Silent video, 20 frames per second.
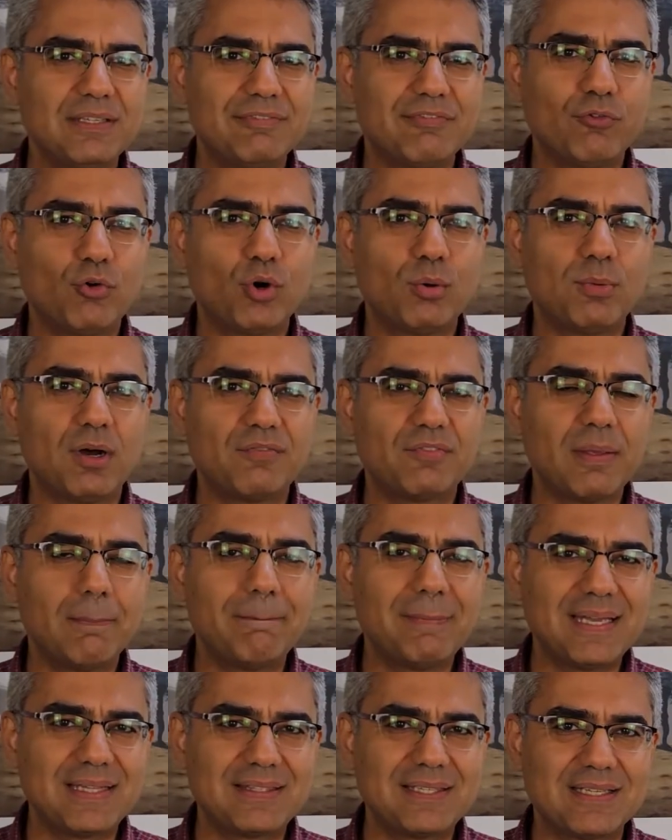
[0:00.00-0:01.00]
form of the
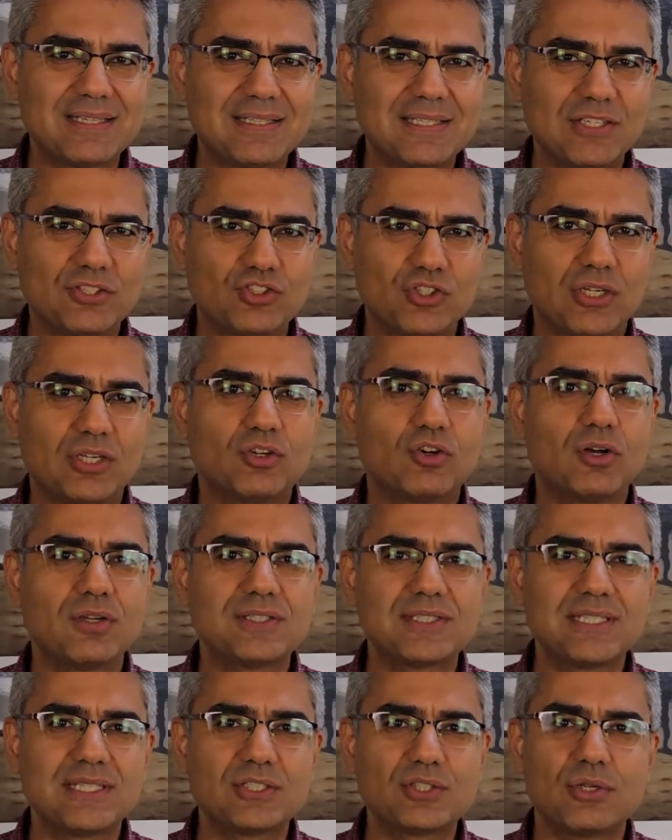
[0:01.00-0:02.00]
method section
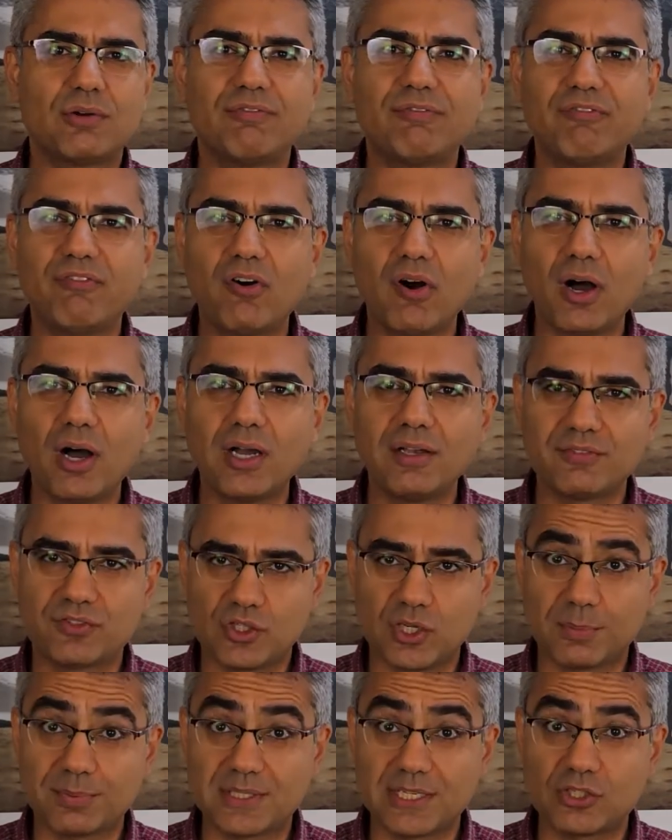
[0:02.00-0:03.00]
consists of 5
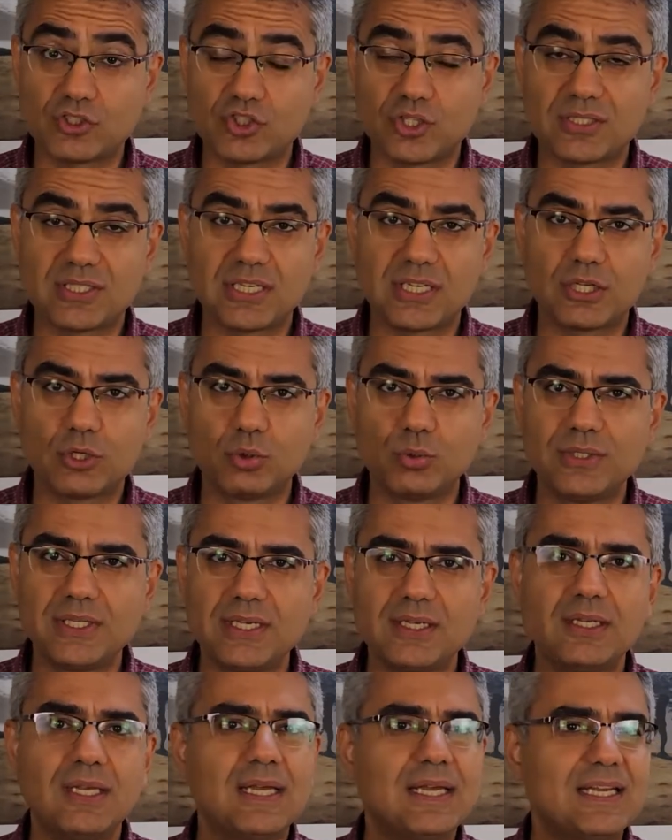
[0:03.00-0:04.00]
subsections
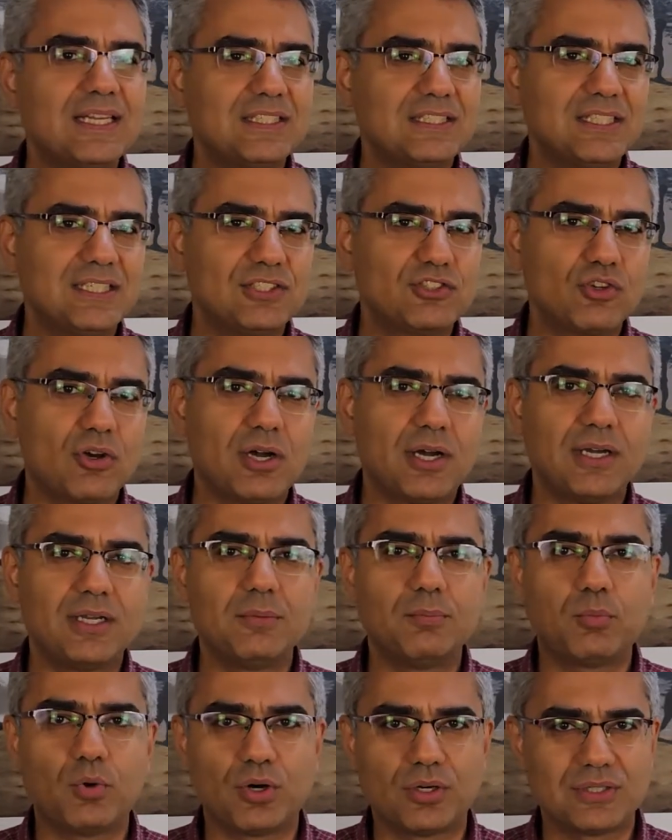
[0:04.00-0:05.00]
including design,
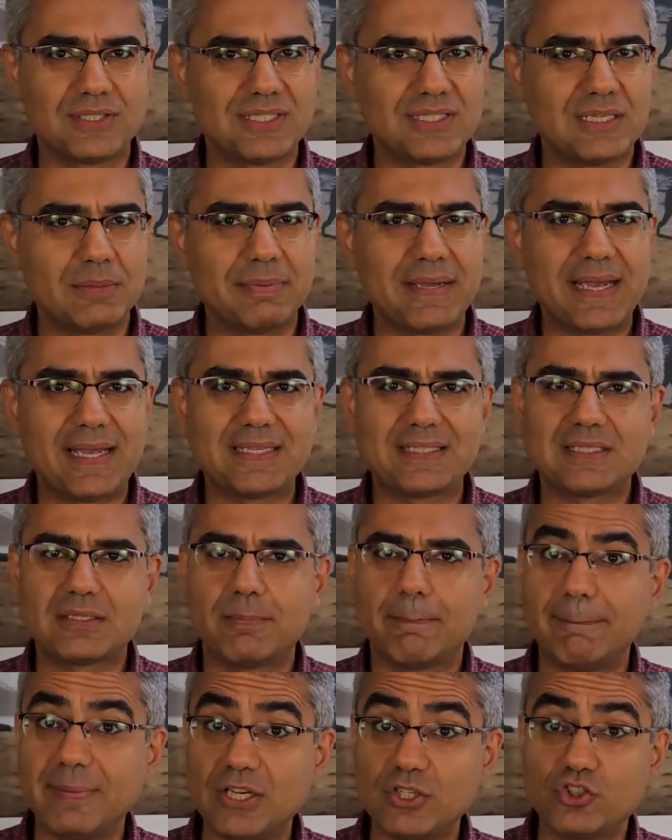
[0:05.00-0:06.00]
participants,
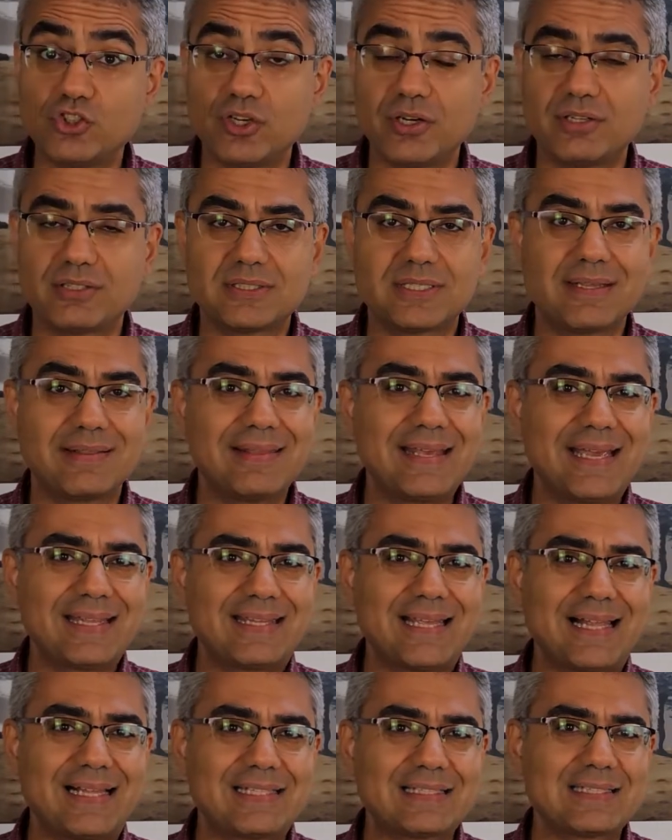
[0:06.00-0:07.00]
measures, data
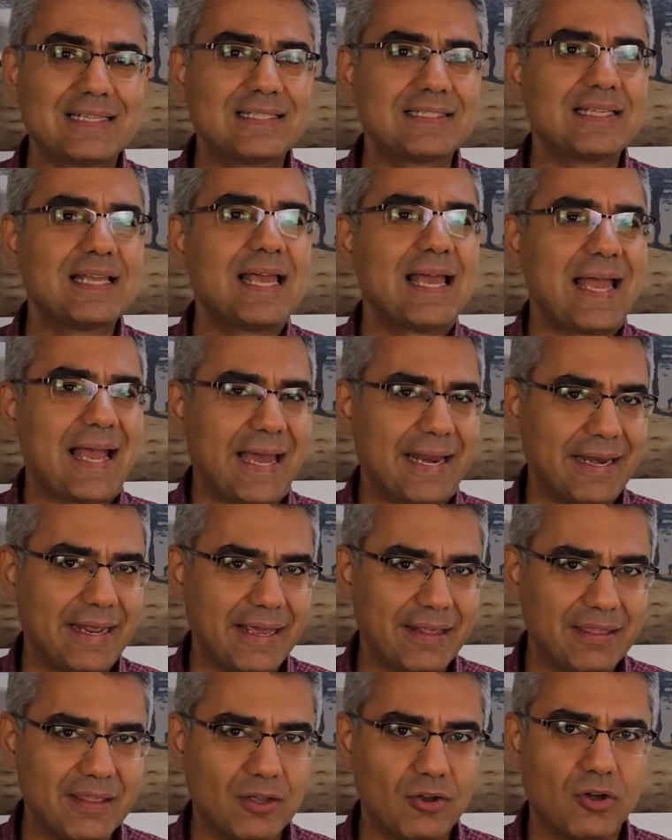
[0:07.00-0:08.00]
analysis, and
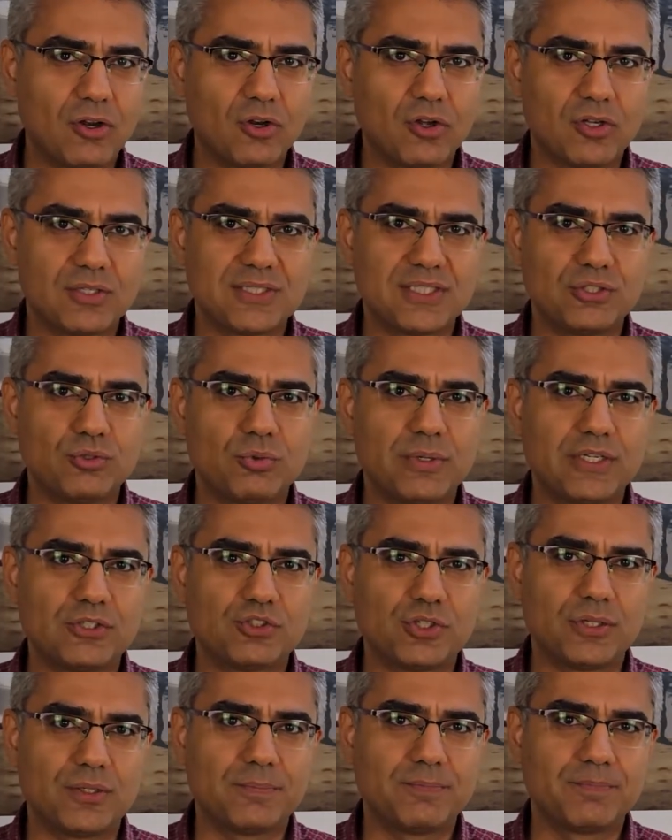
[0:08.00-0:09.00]
ethical consideration.